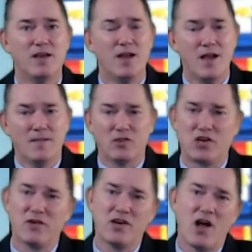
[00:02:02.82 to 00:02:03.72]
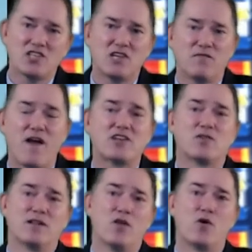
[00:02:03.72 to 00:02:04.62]
The curiosity factor
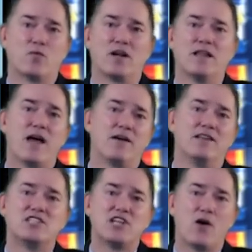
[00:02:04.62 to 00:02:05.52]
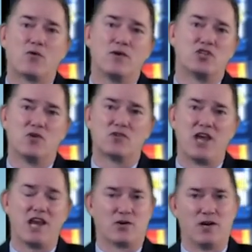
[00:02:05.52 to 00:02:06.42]
alone would allow you to sell original
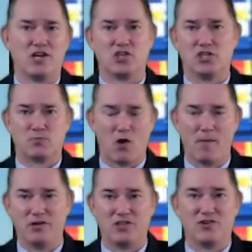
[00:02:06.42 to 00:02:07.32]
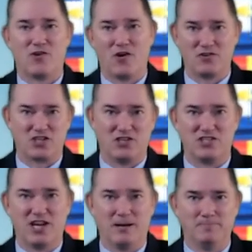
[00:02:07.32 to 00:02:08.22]
cake creations probably to your heart's
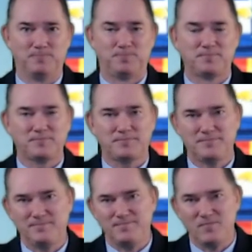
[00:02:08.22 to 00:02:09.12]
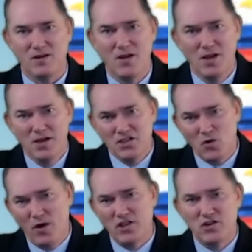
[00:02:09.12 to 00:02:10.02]
content. So
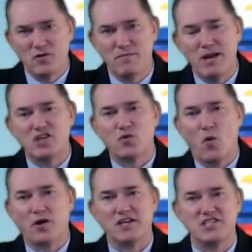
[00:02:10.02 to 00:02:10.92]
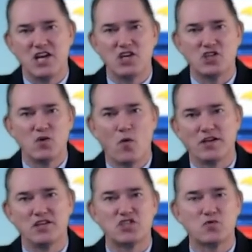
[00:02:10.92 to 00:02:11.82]
whether you're a major organization wanting
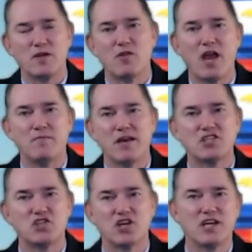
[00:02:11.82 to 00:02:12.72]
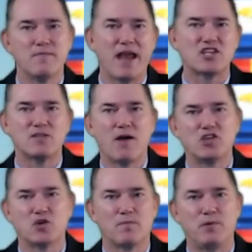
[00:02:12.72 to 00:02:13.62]
to streamline messaging and
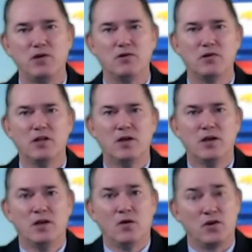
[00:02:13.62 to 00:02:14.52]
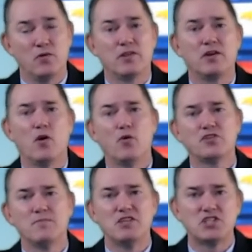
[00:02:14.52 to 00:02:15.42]
maximize your appeal, or you are the
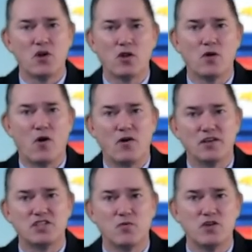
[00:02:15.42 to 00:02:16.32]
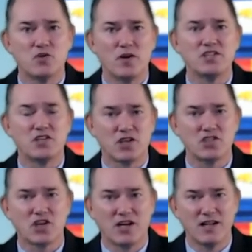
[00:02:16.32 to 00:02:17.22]
ultimate solo artist who enjoys a
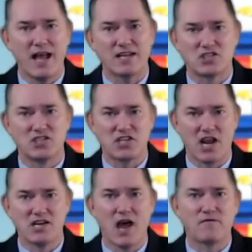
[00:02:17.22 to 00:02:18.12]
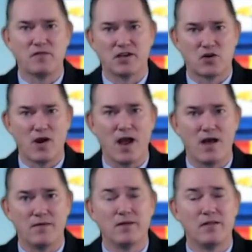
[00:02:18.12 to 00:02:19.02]
touch of class to stand out from the
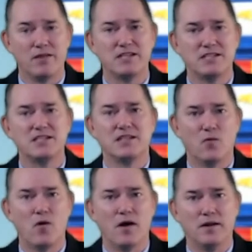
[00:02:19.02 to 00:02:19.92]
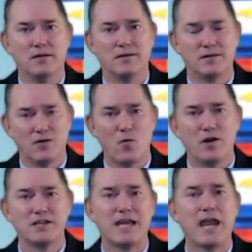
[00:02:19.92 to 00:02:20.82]
crowd, this is the
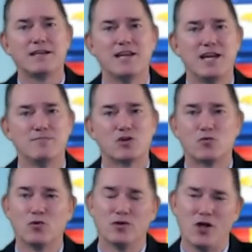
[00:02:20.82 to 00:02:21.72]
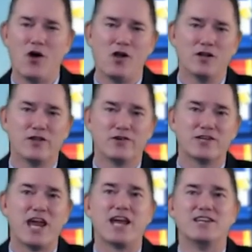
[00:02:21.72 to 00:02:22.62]
one cake name to rule all other
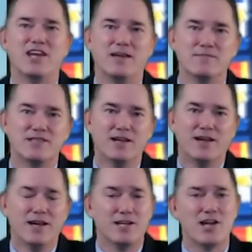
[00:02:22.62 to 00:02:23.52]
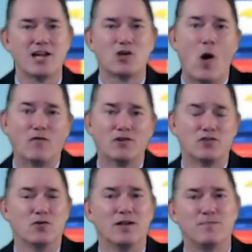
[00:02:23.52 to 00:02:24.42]
cake names. And not to
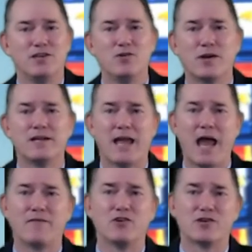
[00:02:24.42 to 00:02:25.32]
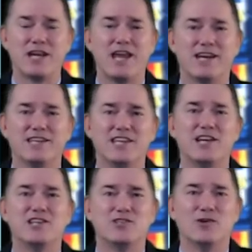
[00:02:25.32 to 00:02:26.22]
overdo it, but you can have your cake and eat
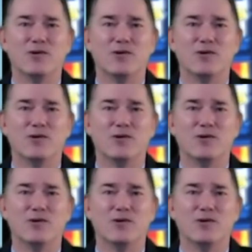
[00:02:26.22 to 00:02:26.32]
it too.